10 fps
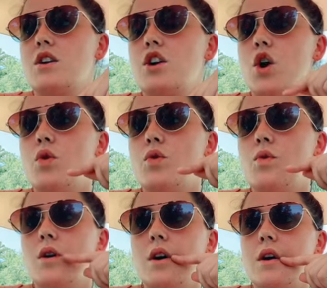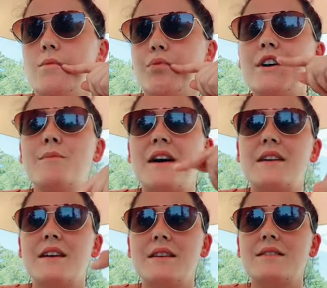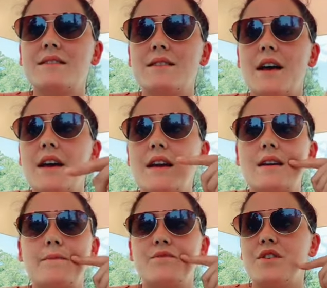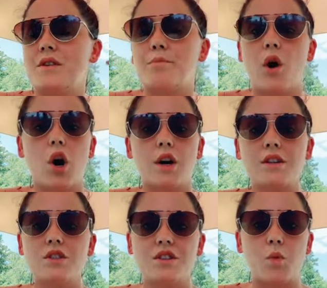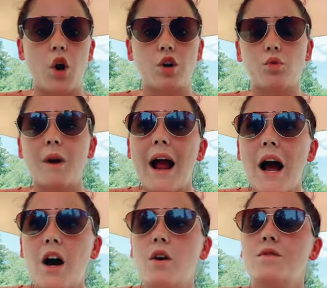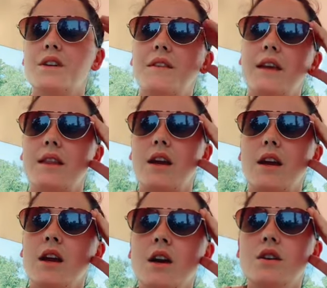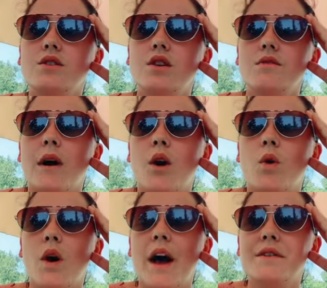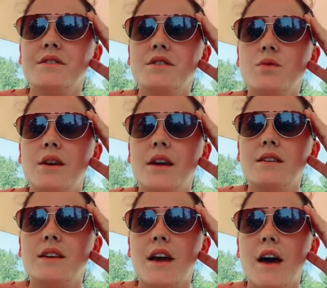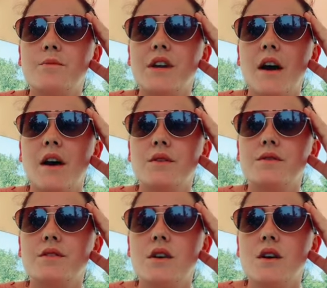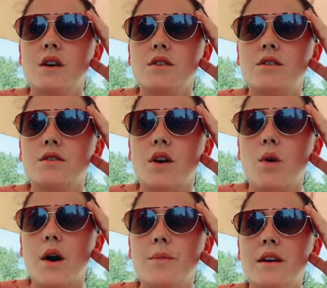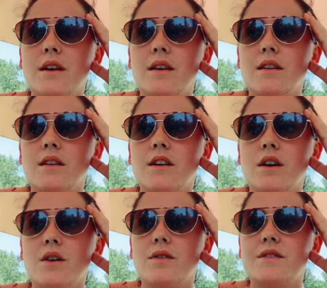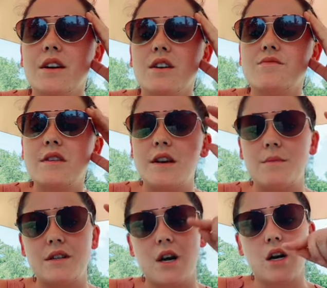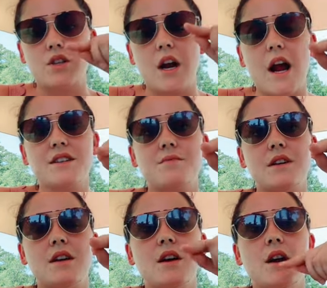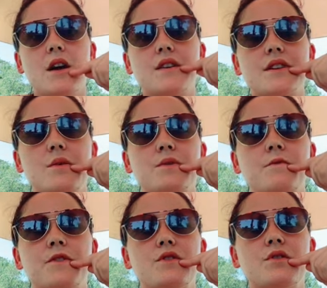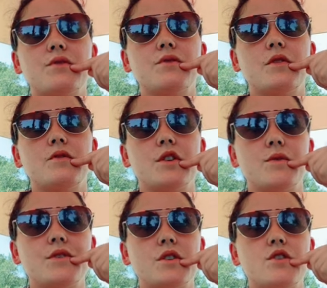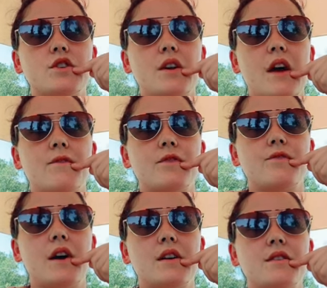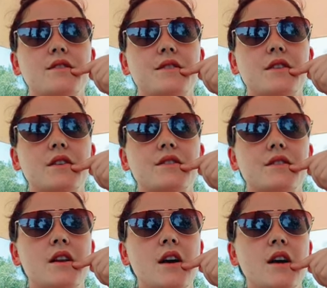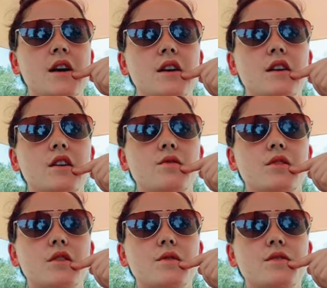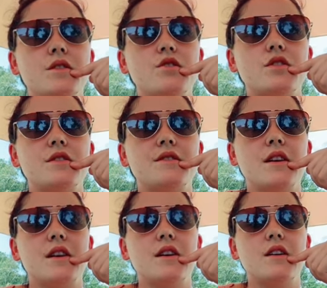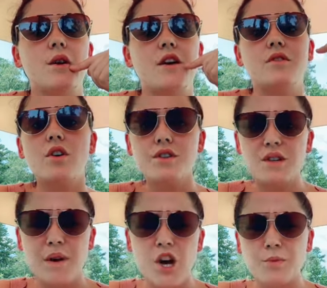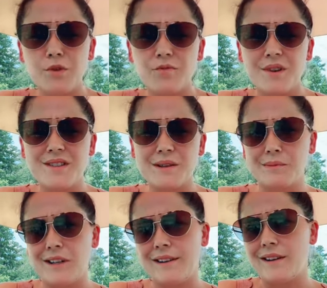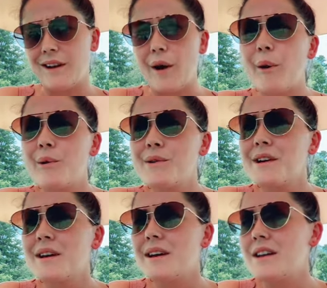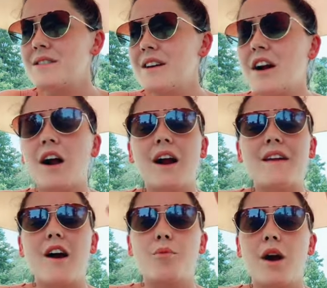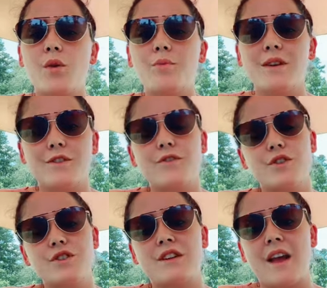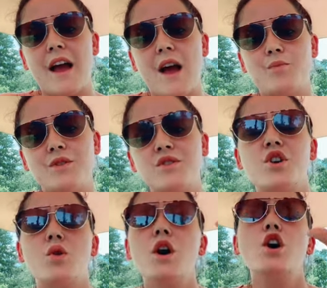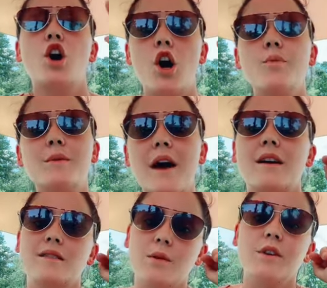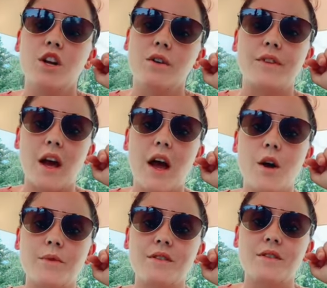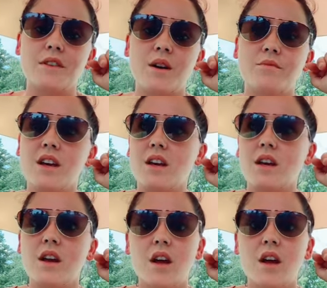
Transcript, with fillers: go bring my kids, like, to the park and just walk around and then like turn my whole house into a handicapped house. So, I mean, you know, it scares me that my doctor asked me because I was referred to a neurosurgeon after finding the syrinx. And, you know, the neurosurgeon is like, you know, have you lost your bowel movements? I'm like, no. And he's like, all right, that'll probably be the first thing that happens. So call me back and let me know if that happens. And I'm like,